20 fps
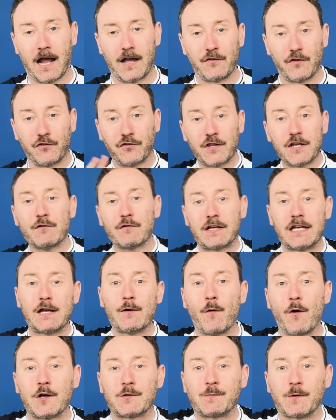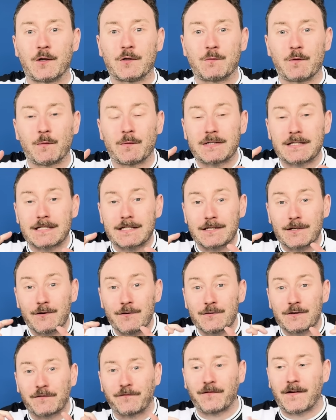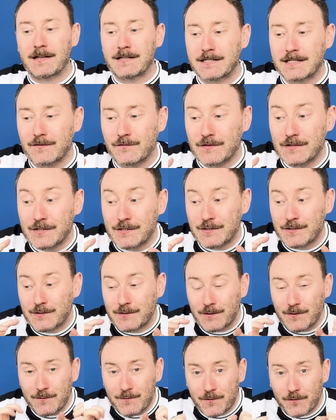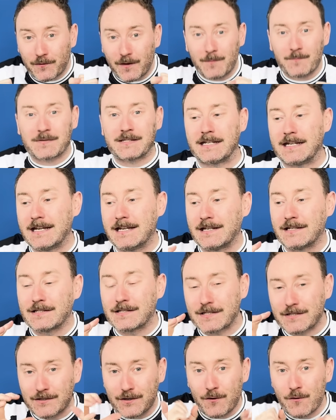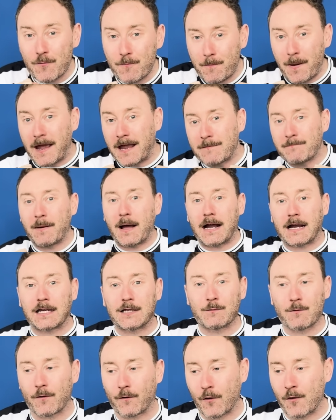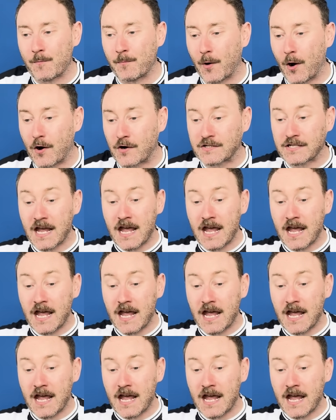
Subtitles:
And the theory here was, because we were so defensive and so cramped in and so penned back into our own box,